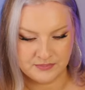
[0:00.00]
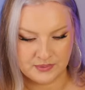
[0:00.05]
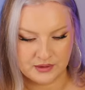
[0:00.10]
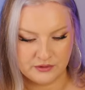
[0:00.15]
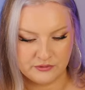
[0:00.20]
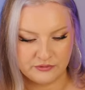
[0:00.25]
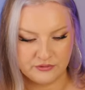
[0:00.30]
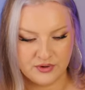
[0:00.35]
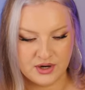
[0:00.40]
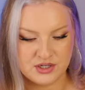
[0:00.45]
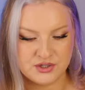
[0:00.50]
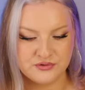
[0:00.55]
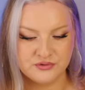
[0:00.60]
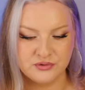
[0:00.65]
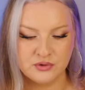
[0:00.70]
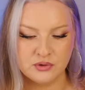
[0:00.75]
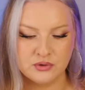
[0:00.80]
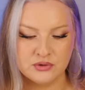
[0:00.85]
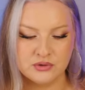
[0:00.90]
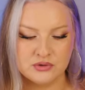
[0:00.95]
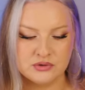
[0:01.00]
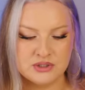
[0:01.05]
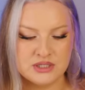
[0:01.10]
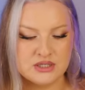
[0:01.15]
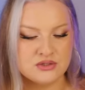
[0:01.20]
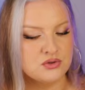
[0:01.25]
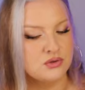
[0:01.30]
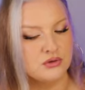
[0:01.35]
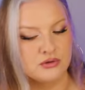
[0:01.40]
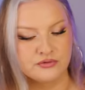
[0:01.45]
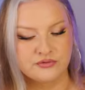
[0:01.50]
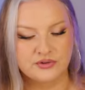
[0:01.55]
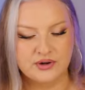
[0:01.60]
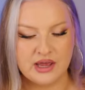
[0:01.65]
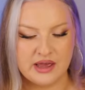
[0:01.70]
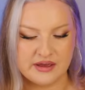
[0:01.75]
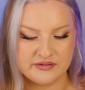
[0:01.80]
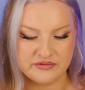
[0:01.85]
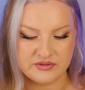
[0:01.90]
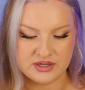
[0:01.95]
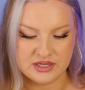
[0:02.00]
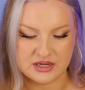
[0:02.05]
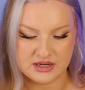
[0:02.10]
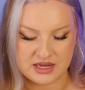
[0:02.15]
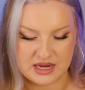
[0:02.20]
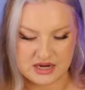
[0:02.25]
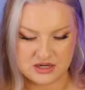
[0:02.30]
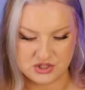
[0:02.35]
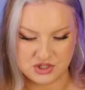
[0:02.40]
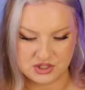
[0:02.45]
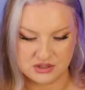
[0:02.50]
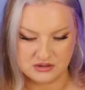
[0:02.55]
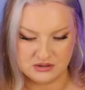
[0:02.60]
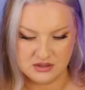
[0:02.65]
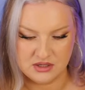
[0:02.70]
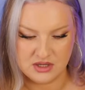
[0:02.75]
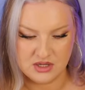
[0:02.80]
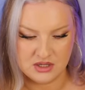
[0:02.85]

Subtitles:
A fresh floral Idole for every occasion.